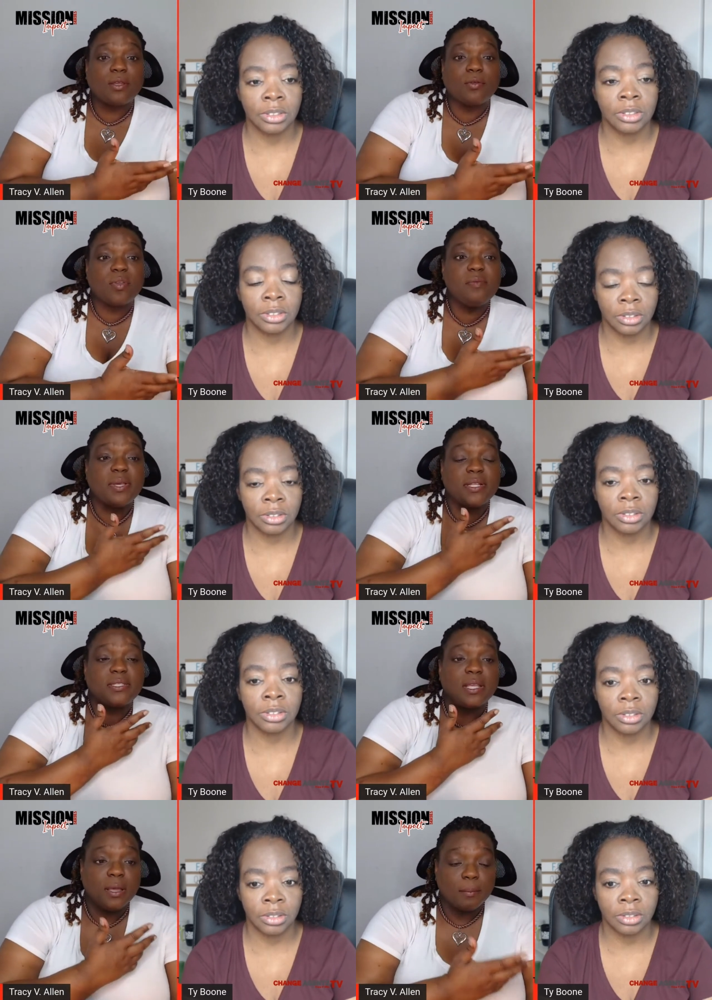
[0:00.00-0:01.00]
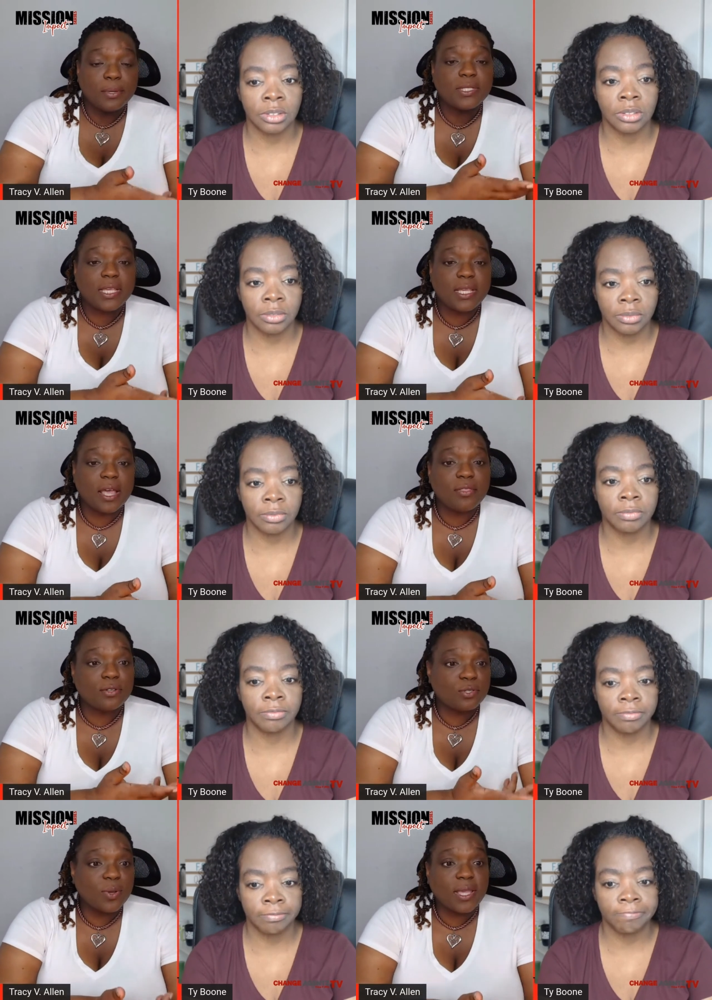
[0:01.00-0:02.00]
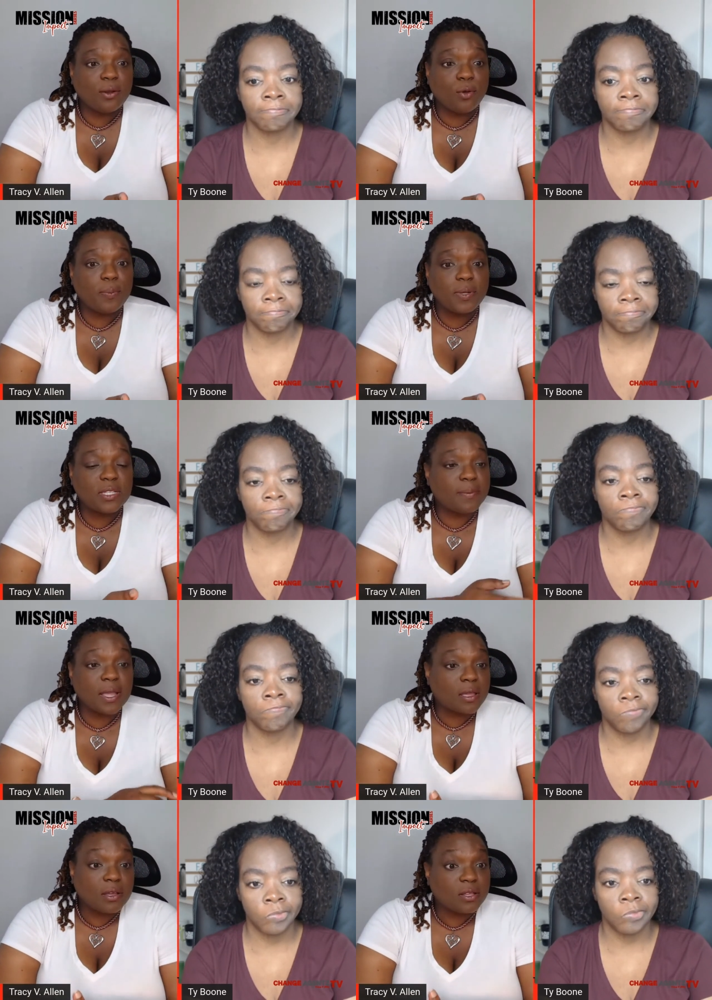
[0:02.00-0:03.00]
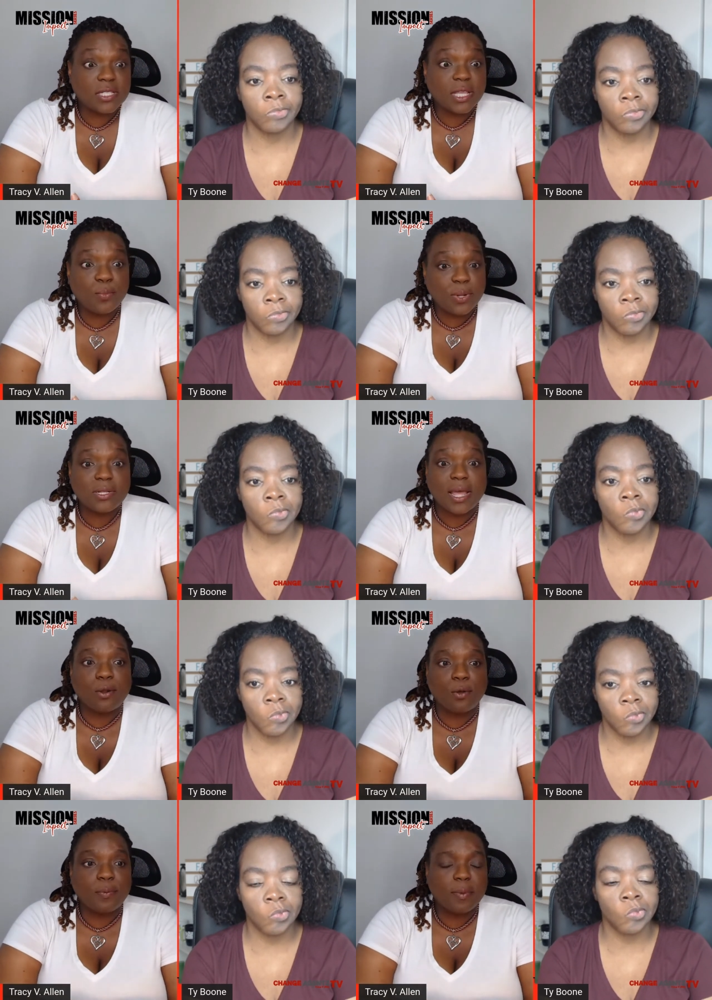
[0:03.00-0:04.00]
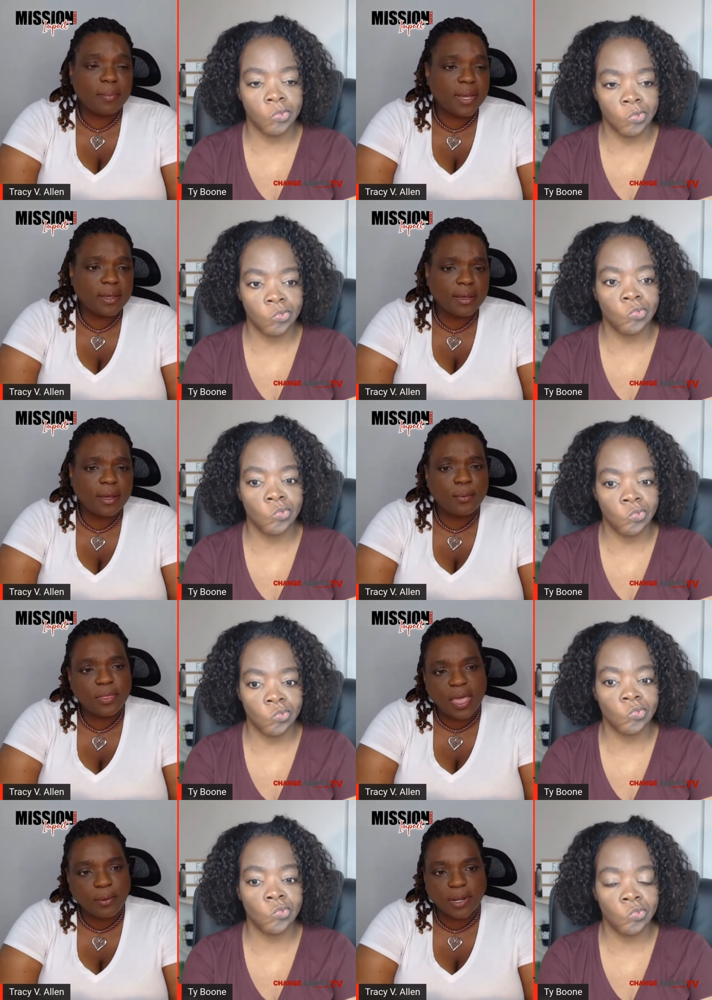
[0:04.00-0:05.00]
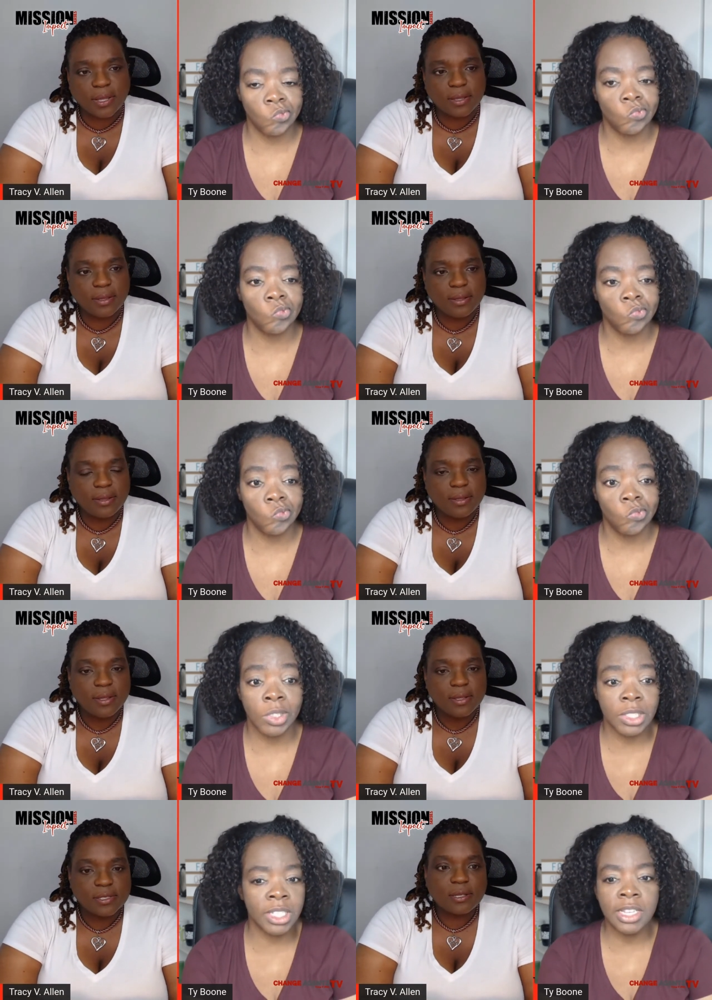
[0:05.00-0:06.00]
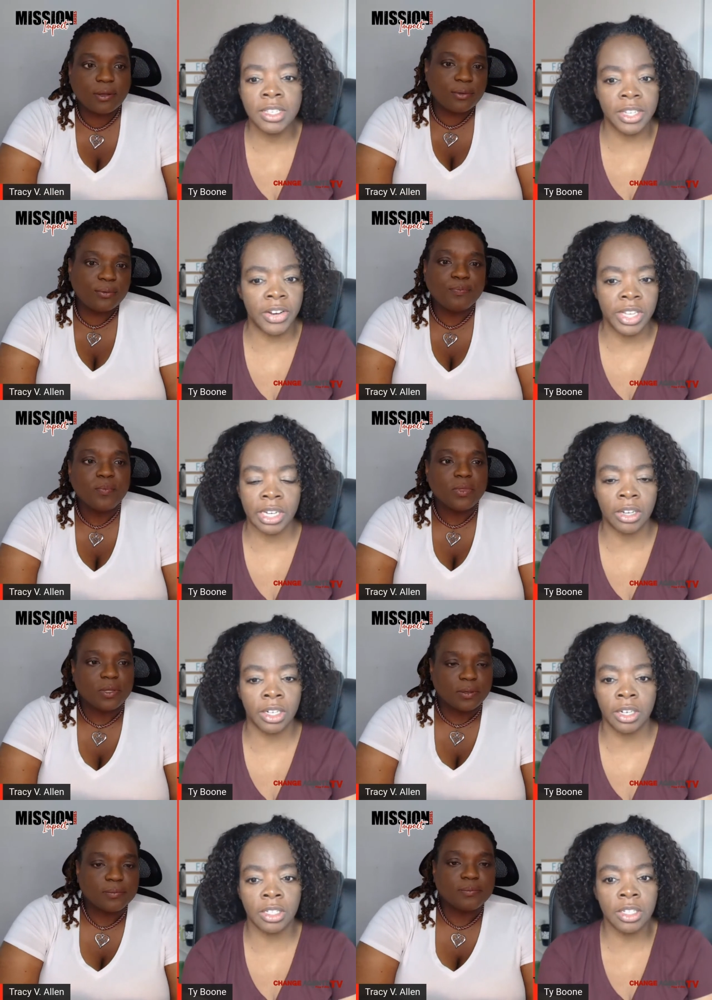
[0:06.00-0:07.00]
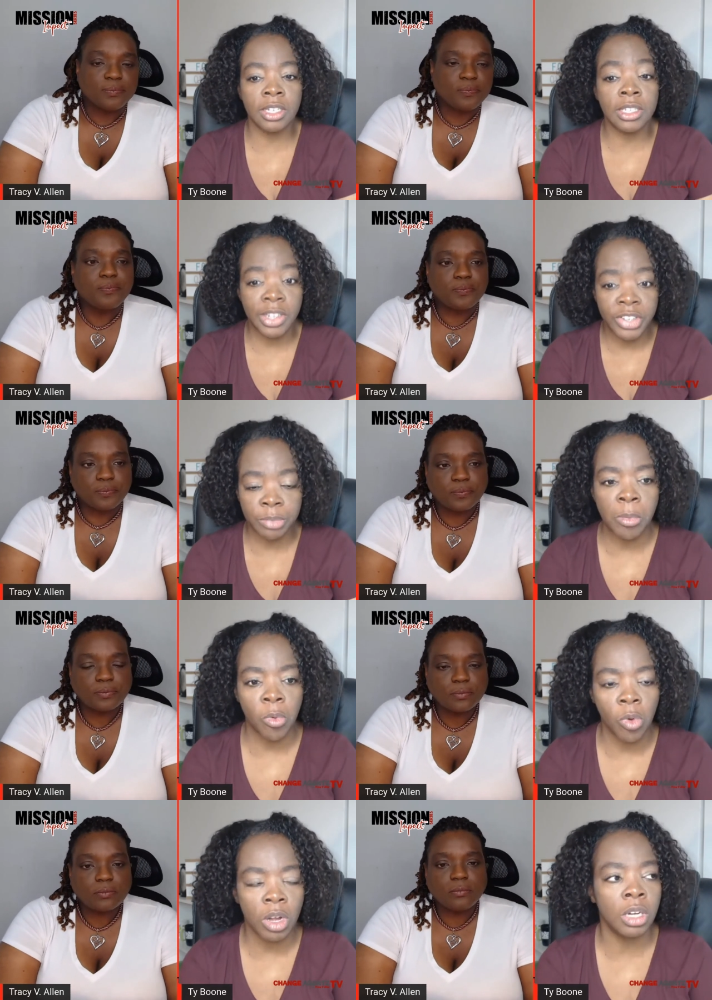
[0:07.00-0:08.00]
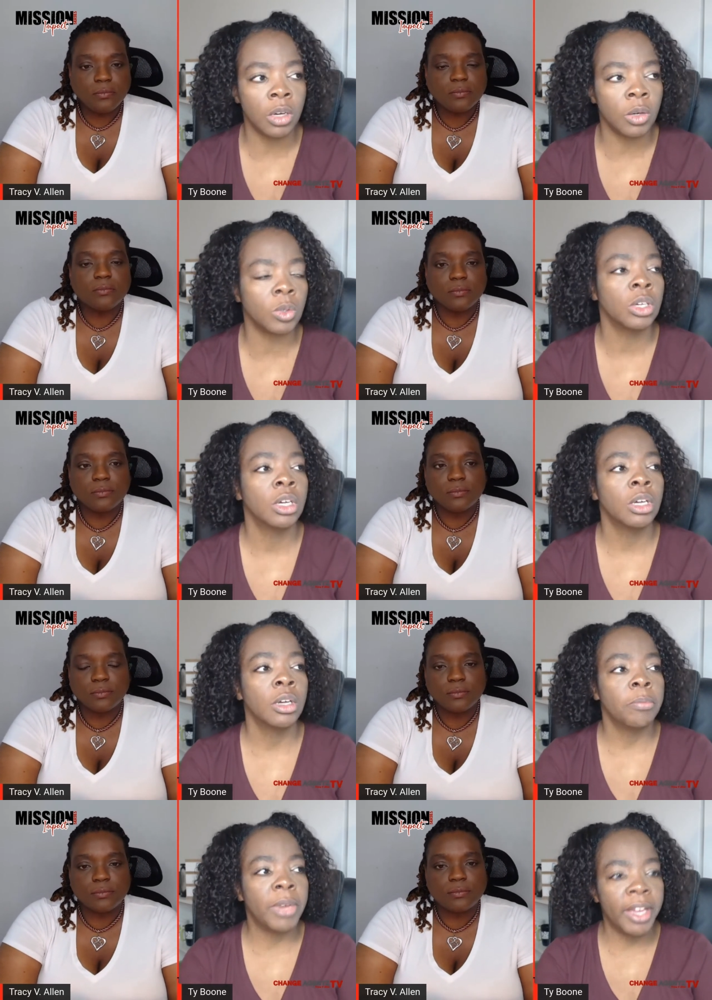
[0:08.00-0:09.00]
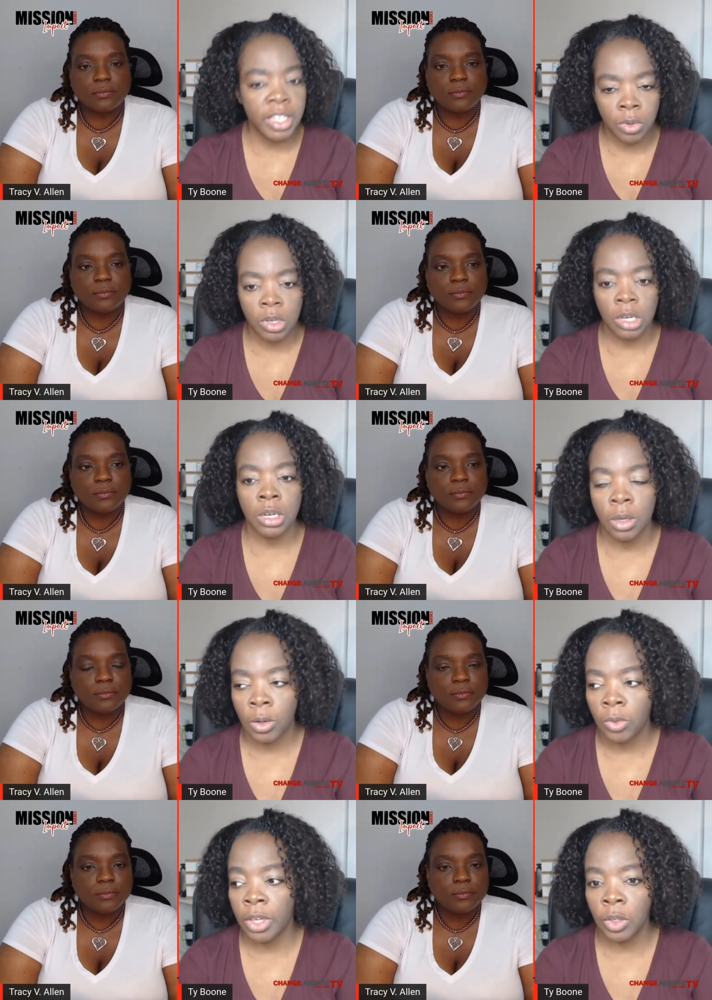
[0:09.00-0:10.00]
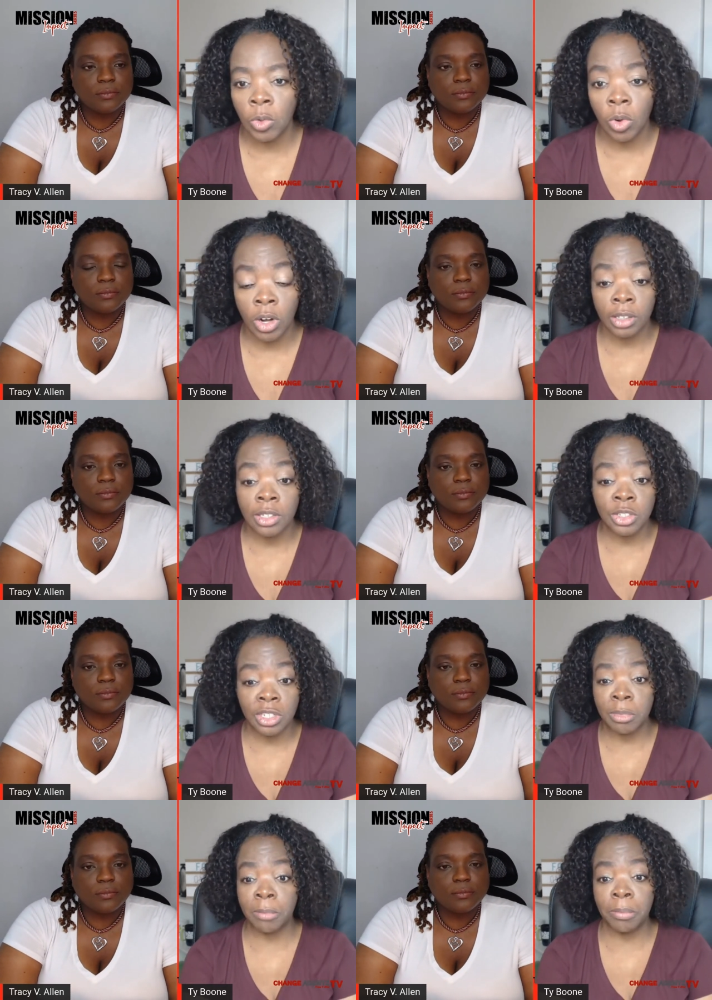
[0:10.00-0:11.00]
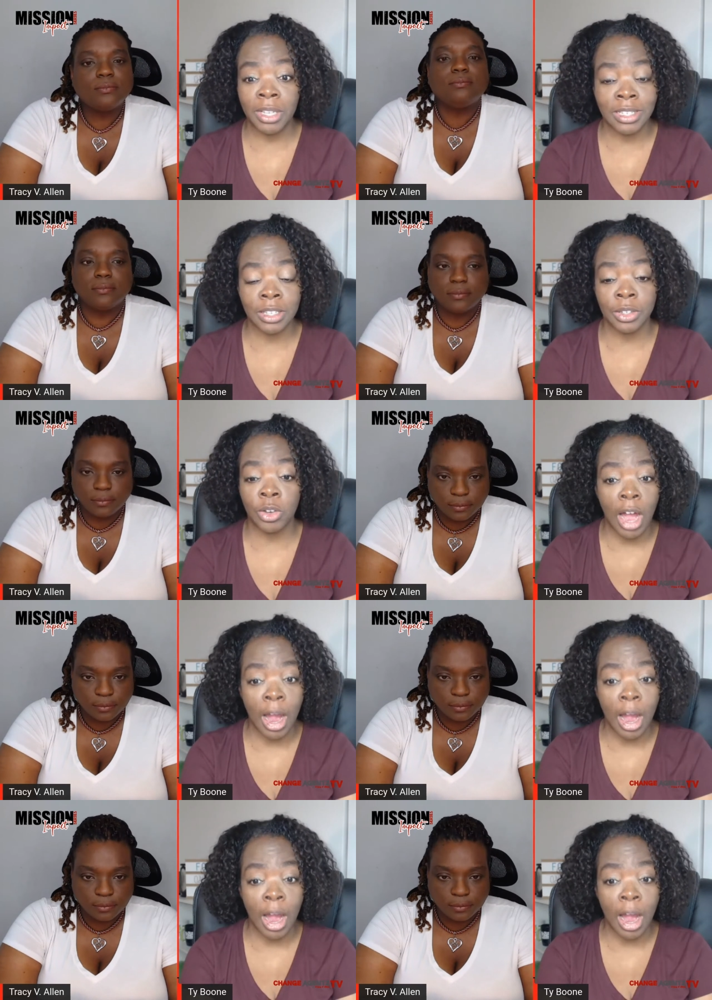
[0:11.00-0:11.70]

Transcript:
Speaker 1: agreements put together so I can open this bank account because they will not open my bank account without it.
Speaker 2: Because it's getting so, serious out here. It's getting serious, people want to know banks want to know that you are a legitimate business and you're